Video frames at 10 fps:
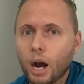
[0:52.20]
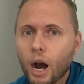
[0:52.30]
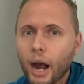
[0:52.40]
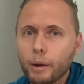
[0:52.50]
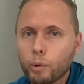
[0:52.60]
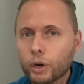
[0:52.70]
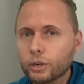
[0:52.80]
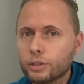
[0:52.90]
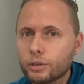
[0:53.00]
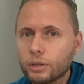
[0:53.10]
I
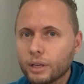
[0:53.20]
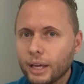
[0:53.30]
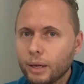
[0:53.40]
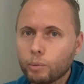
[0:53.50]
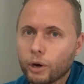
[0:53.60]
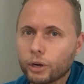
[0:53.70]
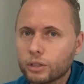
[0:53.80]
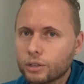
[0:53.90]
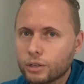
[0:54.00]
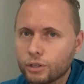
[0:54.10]
worked, he
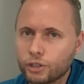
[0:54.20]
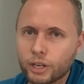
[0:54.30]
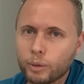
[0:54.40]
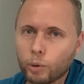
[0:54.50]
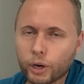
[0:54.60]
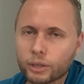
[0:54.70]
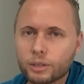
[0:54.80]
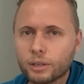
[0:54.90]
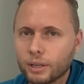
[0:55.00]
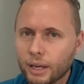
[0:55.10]
worked, she
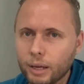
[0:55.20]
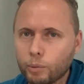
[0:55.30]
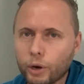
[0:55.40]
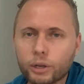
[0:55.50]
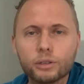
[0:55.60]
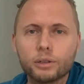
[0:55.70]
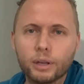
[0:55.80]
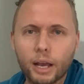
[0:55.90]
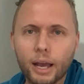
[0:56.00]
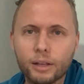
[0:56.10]
worked, he worked,
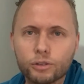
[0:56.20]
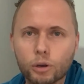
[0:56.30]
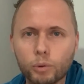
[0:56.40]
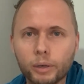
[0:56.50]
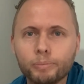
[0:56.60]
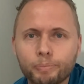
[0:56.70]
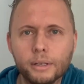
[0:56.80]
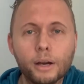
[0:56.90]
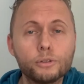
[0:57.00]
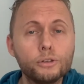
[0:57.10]
and so on.
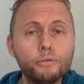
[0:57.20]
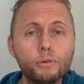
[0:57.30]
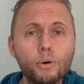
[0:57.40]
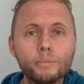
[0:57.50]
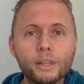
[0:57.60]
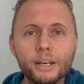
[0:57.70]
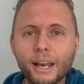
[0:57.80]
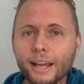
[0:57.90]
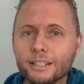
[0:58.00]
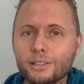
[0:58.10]
Now to form the
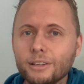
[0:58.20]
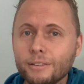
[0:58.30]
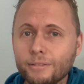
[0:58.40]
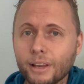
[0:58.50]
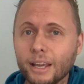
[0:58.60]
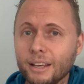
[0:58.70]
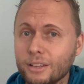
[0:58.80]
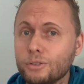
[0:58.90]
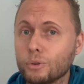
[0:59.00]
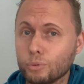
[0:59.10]
negative
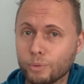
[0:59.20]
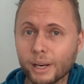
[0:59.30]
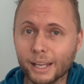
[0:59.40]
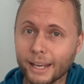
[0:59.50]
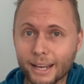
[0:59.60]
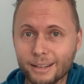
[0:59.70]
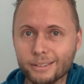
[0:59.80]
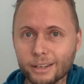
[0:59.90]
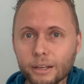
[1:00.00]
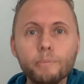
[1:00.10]
is really
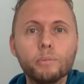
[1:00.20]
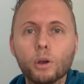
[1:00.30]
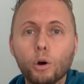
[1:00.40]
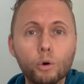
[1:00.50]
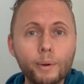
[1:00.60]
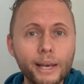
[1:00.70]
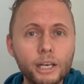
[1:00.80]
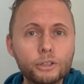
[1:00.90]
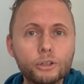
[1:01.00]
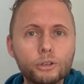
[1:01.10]
easy. All we
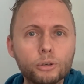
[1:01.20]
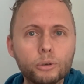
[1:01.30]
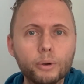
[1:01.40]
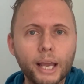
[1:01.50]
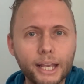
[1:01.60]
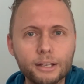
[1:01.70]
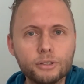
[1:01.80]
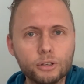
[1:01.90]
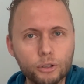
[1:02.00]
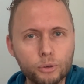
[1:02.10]
need to do
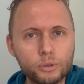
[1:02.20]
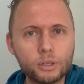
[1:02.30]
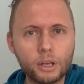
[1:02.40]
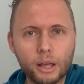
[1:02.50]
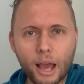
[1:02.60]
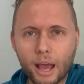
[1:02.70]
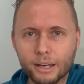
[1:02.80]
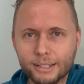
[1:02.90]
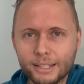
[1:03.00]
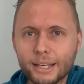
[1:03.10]
is use
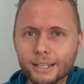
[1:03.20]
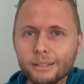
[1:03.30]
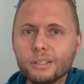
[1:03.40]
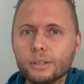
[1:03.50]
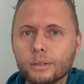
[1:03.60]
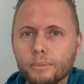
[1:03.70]
didn't